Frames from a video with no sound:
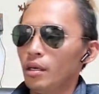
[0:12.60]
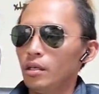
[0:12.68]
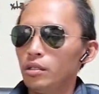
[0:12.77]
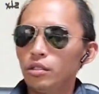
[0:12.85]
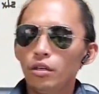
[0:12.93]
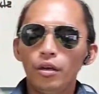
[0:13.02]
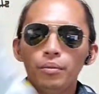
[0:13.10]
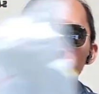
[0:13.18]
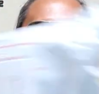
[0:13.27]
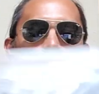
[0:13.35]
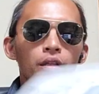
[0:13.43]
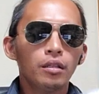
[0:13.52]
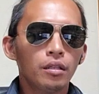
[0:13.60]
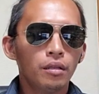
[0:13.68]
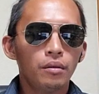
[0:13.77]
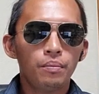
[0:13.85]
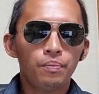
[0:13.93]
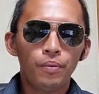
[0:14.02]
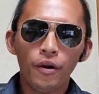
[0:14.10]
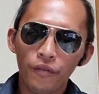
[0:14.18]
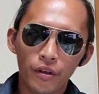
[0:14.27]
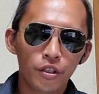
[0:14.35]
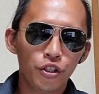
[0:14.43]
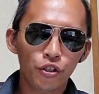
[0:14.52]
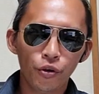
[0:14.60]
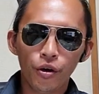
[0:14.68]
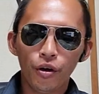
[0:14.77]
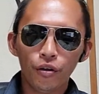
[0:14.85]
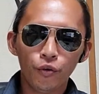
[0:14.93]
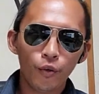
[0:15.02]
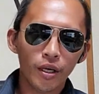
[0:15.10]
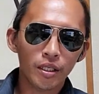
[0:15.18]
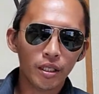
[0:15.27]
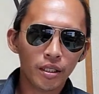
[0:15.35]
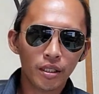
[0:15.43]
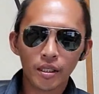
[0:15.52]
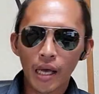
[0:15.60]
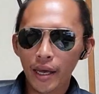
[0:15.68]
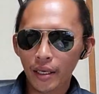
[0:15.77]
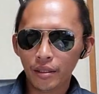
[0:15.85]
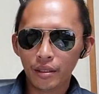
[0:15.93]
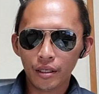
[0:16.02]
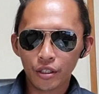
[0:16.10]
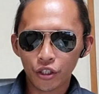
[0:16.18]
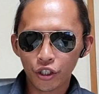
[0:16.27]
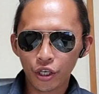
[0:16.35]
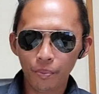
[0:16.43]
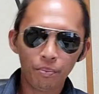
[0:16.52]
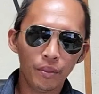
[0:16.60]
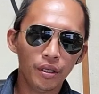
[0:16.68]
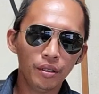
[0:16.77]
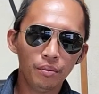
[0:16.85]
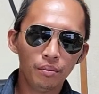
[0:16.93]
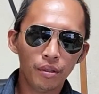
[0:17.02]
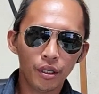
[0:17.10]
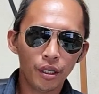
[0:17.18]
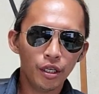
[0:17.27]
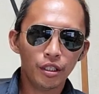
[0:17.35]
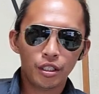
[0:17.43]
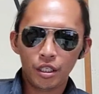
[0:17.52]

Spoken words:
So I'm not perfectly sure on what's inside this shipment, but